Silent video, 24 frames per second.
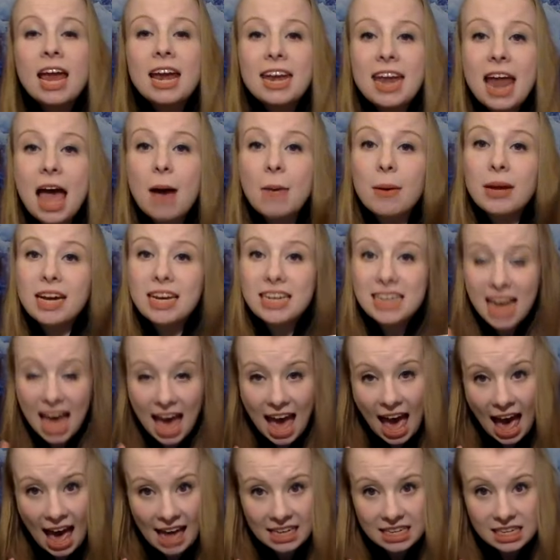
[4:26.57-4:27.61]
Now I need to
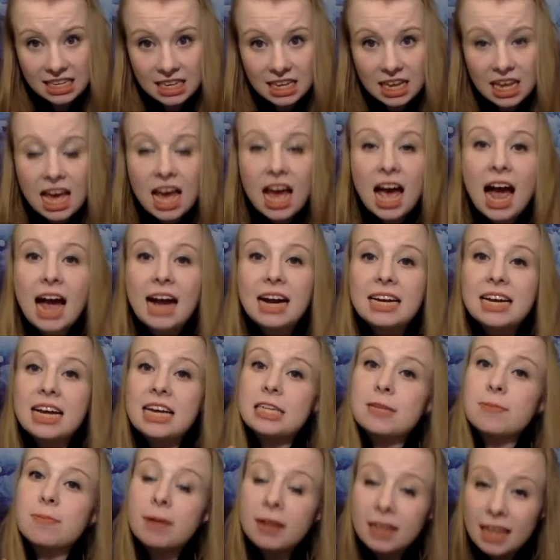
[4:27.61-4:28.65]
ask. I need to
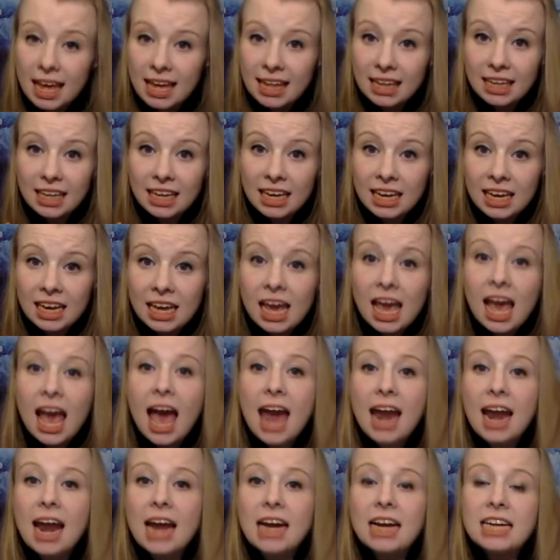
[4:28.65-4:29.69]
ask politely,
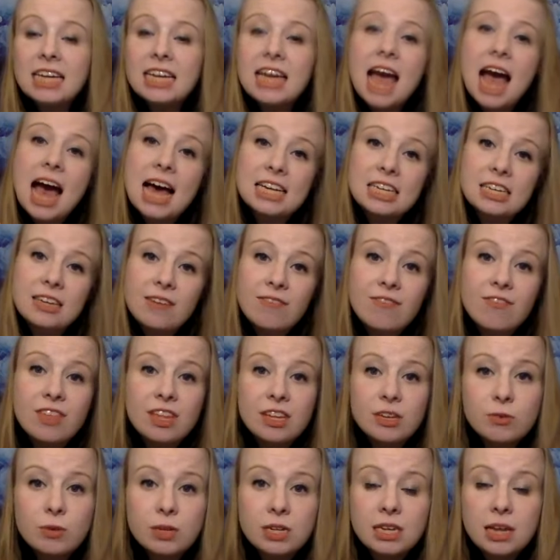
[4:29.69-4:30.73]
and I need to ask
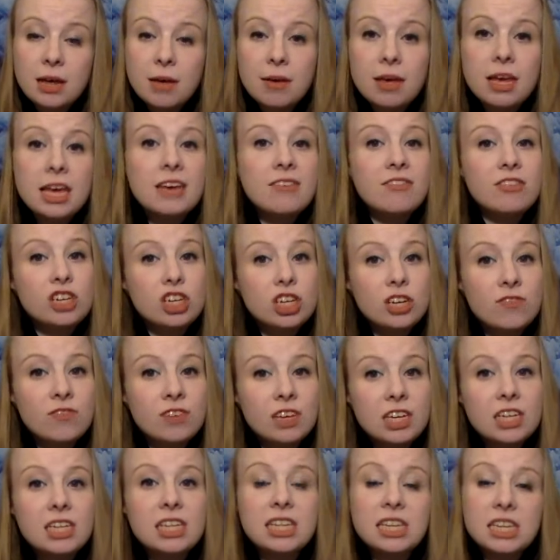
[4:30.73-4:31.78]
if she
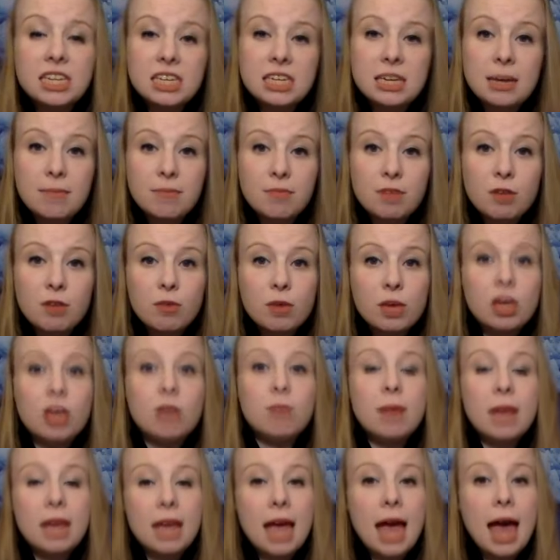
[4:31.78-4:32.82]
feels this is something we could
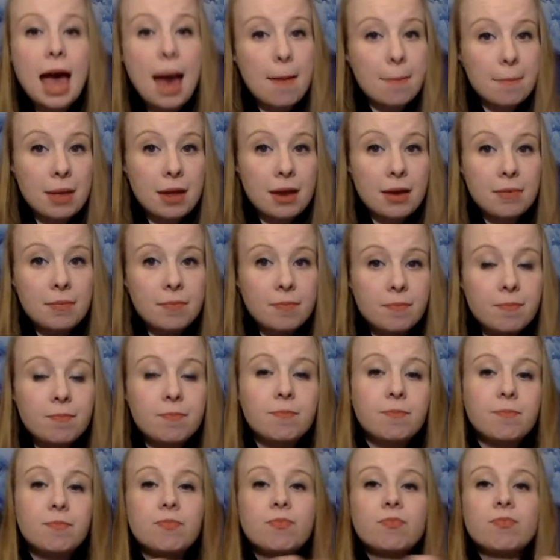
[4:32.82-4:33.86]
make happen.
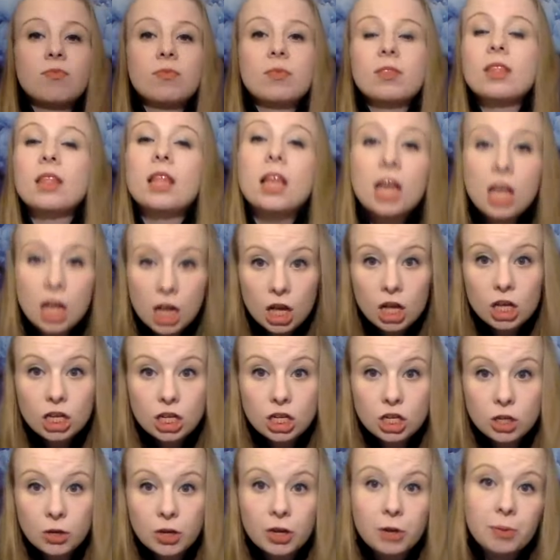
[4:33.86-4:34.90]

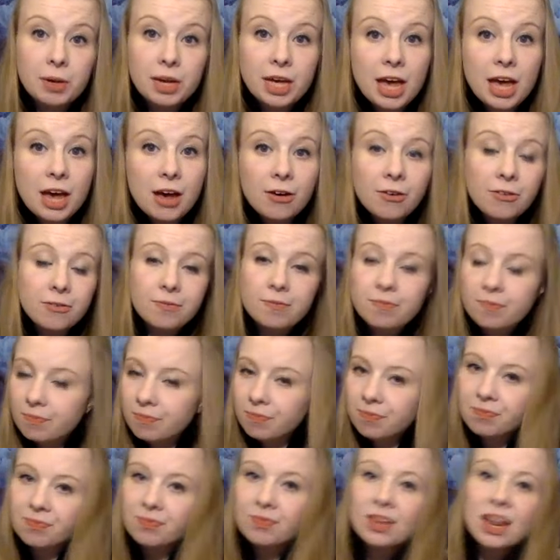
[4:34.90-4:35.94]
So here we go.
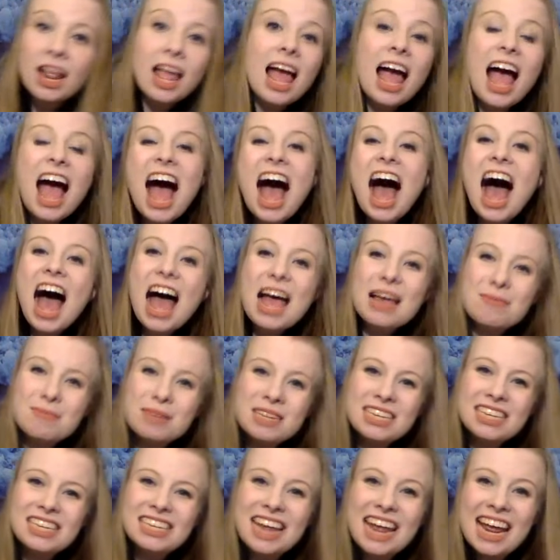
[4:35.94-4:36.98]
Hi,
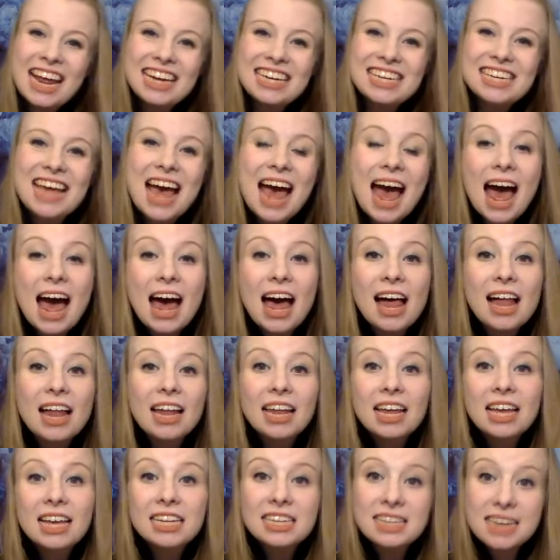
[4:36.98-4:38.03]
Miss Sandell.
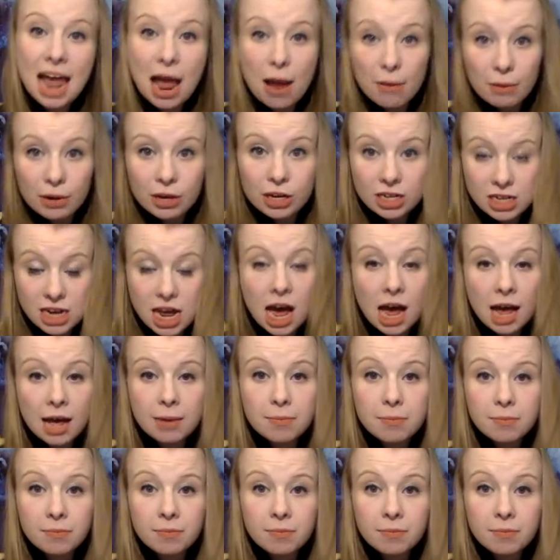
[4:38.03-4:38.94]
Is now a good time?